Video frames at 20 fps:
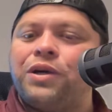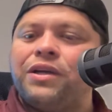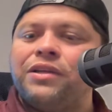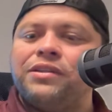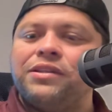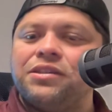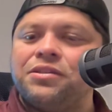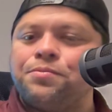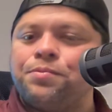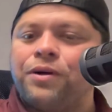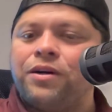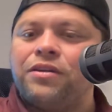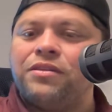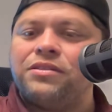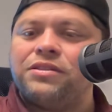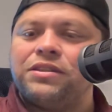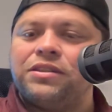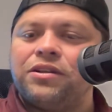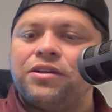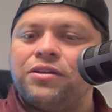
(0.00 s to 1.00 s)
create this
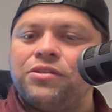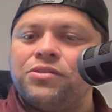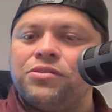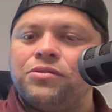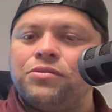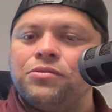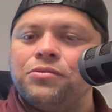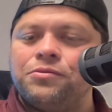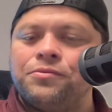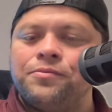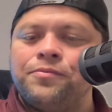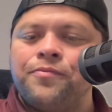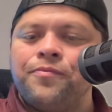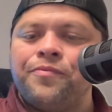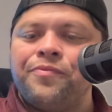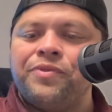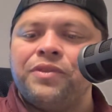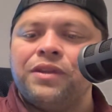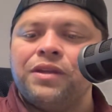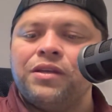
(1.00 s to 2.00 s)
policy also
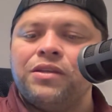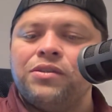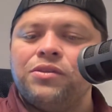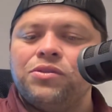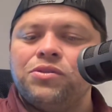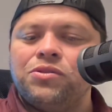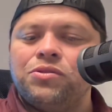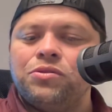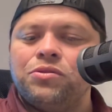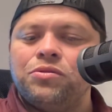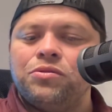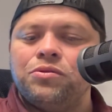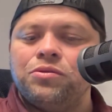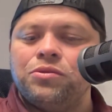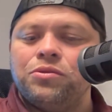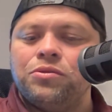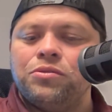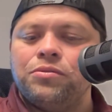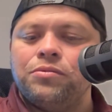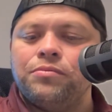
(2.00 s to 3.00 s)

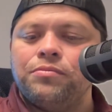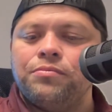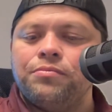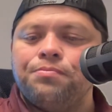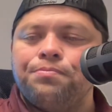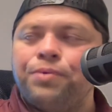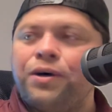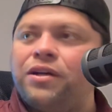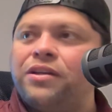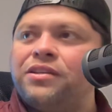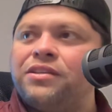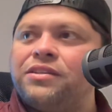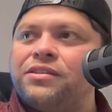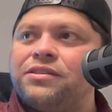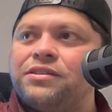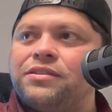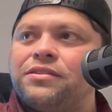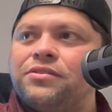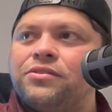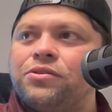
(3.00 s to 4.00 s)
to
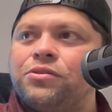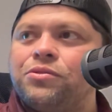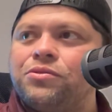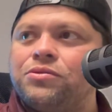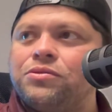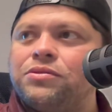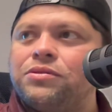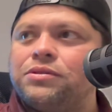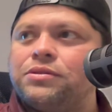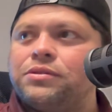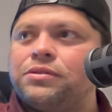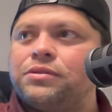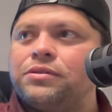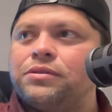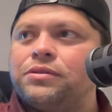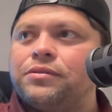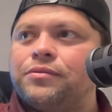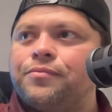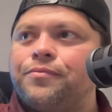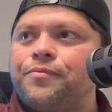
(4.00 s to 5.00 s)
punish those